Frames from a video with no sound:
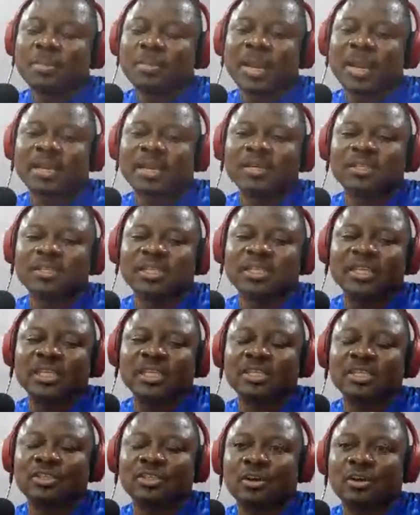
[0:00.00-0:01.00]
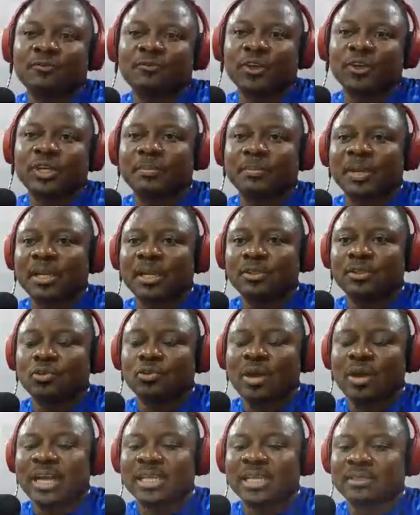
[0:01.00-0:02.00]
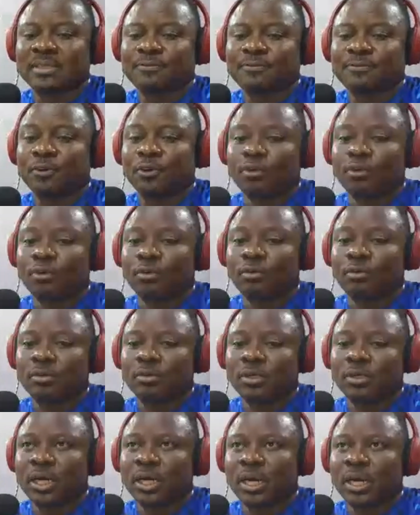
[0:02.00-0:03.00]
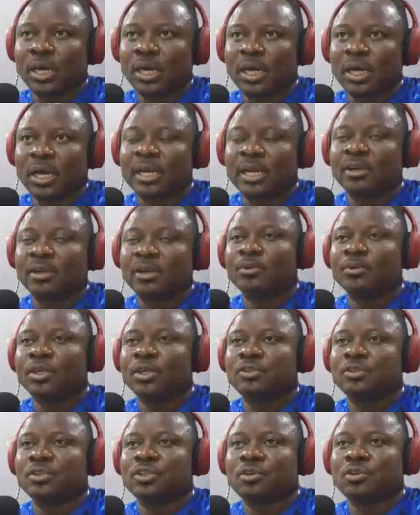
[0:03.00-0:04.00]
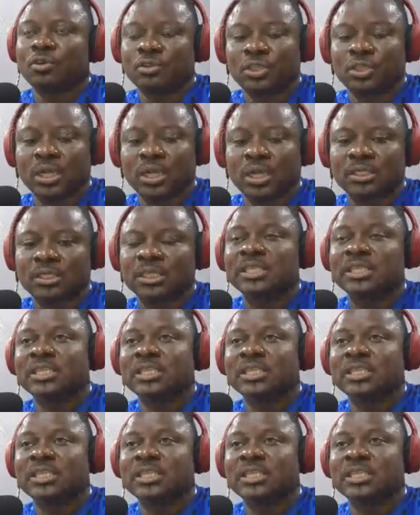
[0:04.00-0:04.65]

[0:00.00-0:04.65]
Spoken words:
But I don't think it is wrong for Dembele to ask for an upgrade to his contract.